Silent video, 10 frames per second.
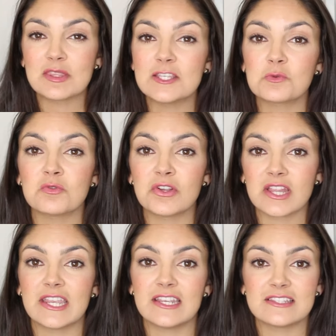Some of these were
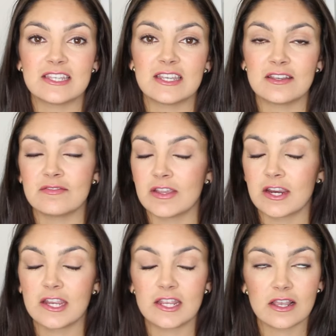really easy,
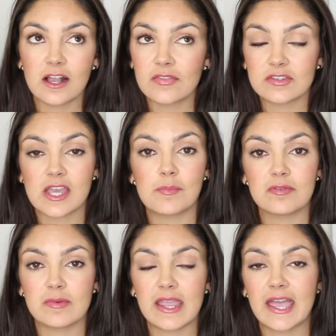very on the top
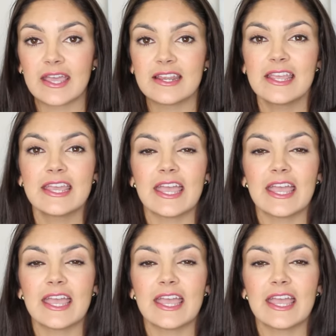of my head,